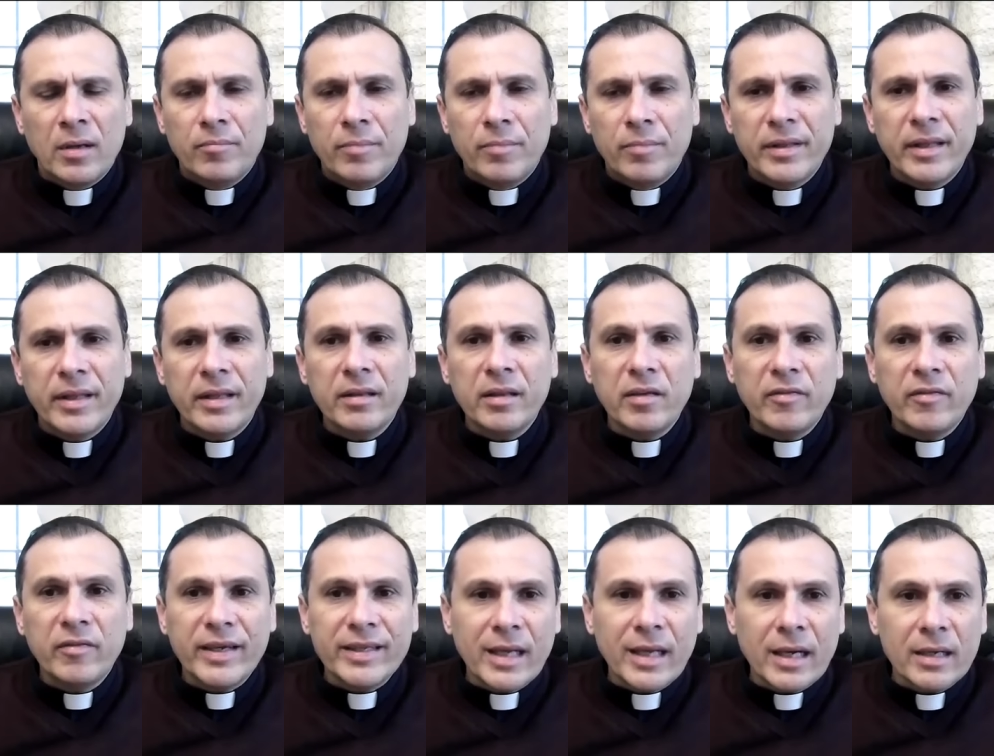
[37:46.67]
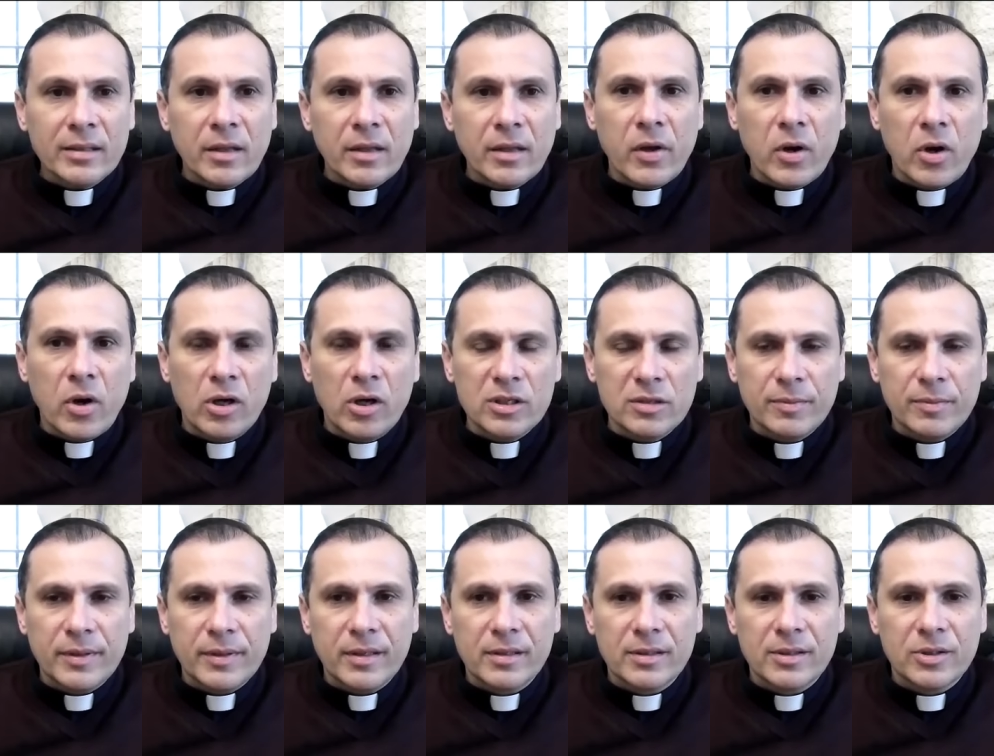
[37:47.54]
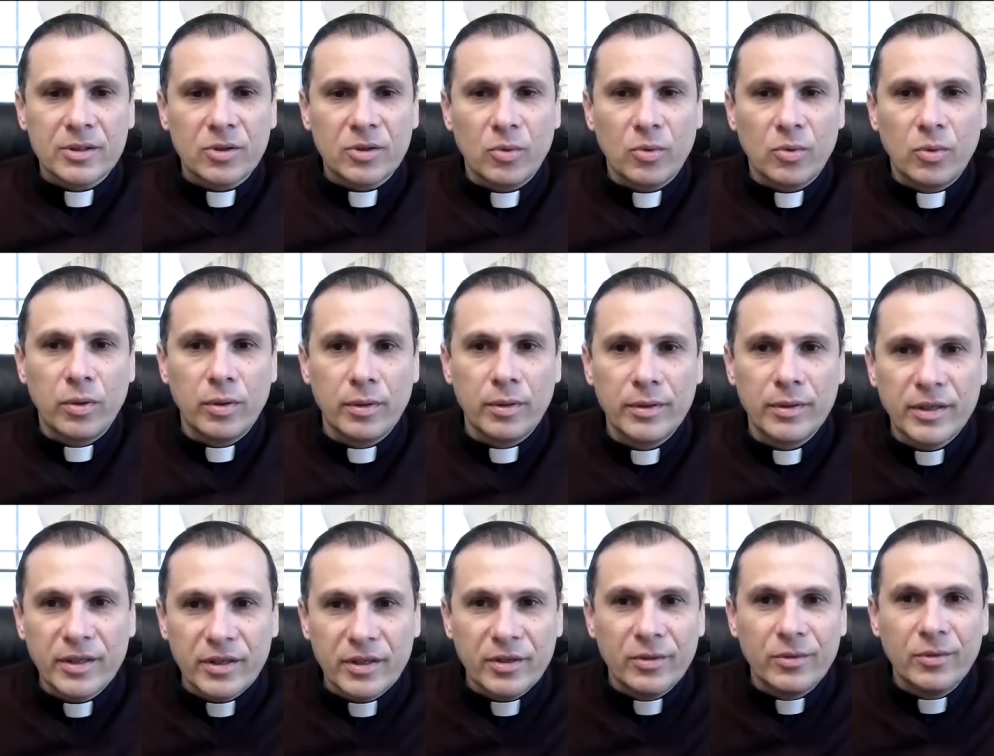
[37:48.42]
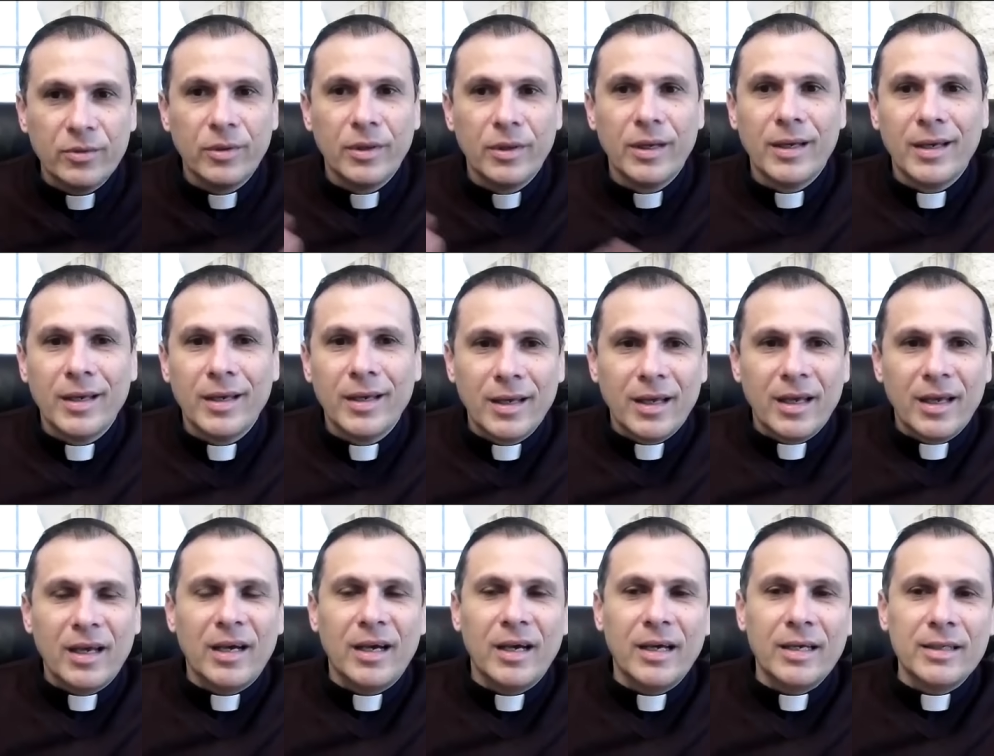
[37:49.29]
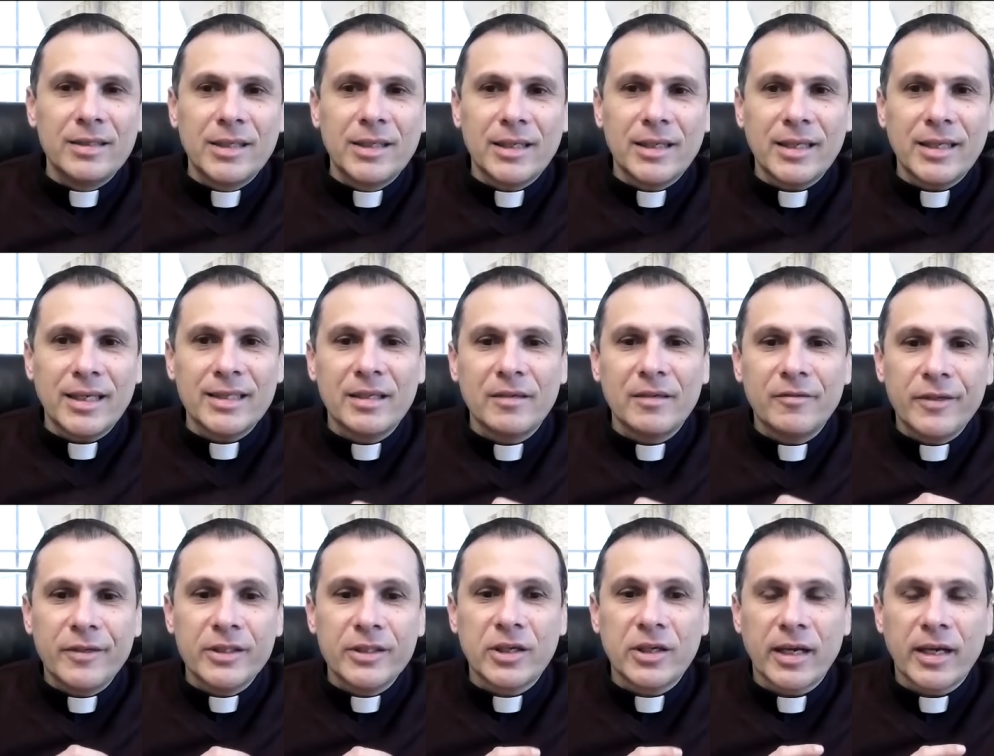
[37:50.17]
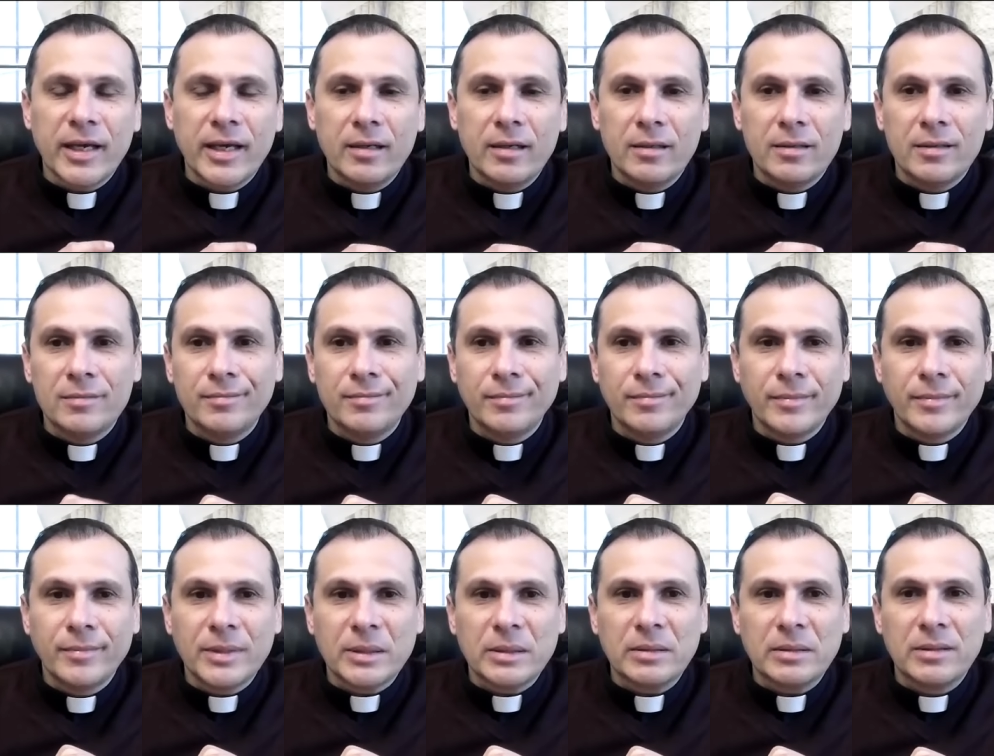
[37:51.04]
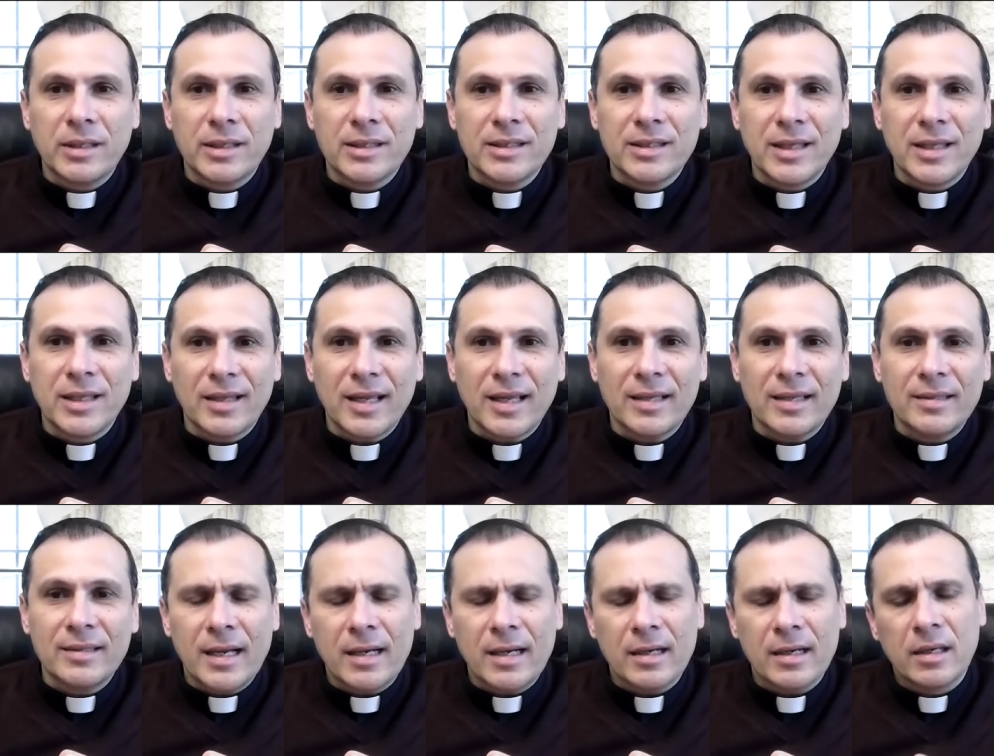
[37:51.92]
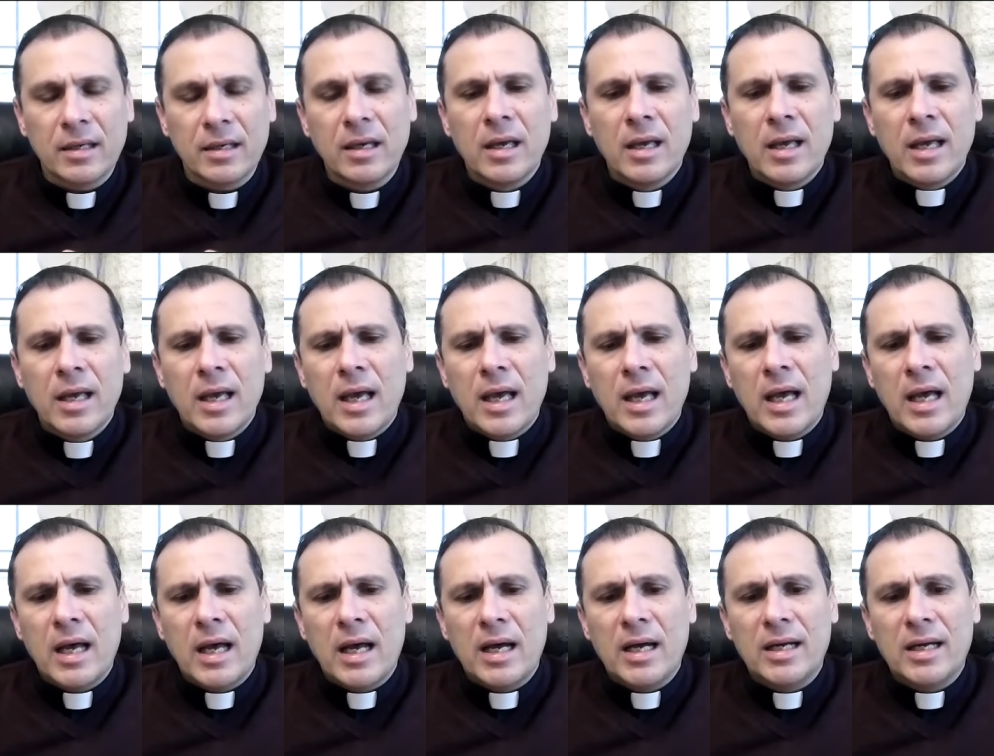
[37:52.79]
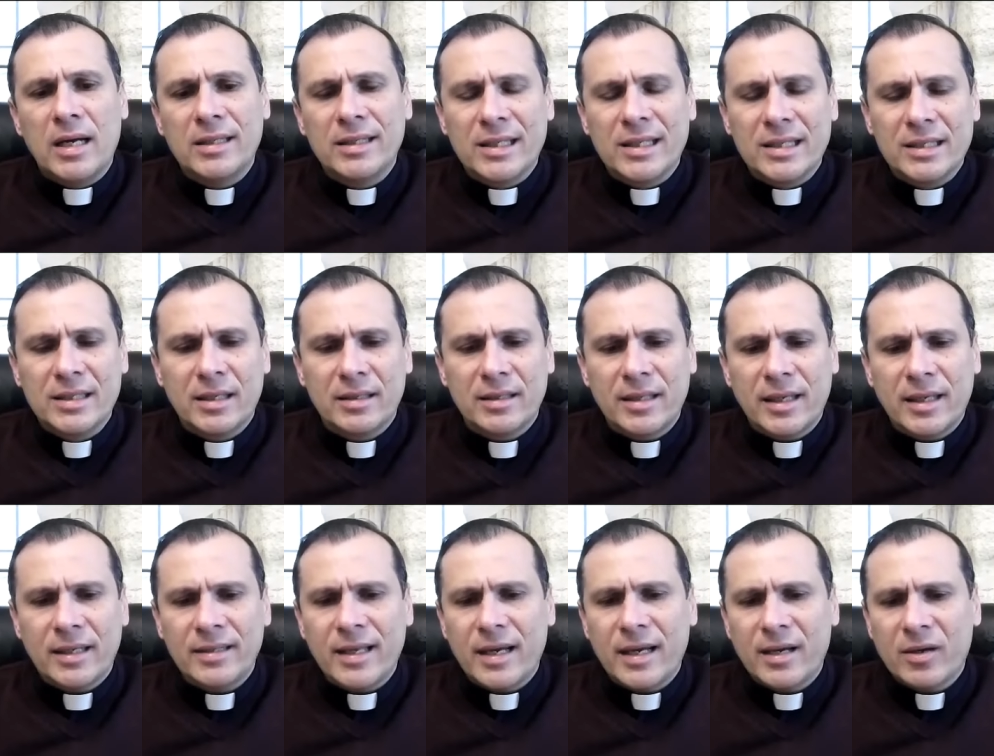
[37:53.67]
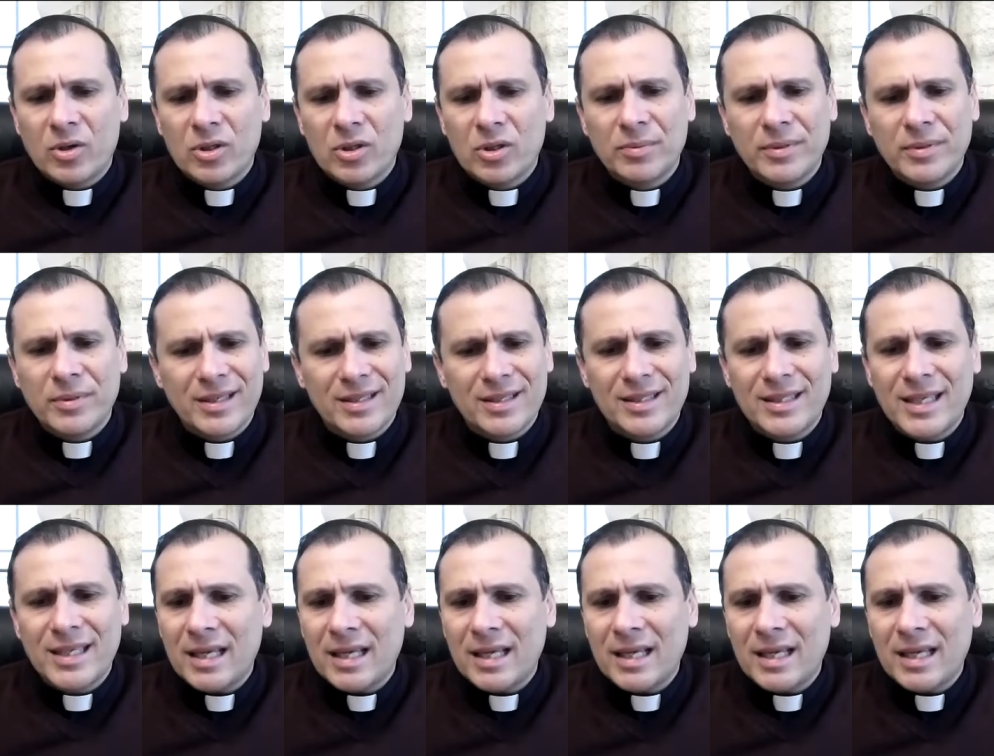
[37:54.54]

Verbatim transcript: but then they've attacked other hospitals. So you know, uh, it's not as if Israel does not attack uh, does not attack hospitals.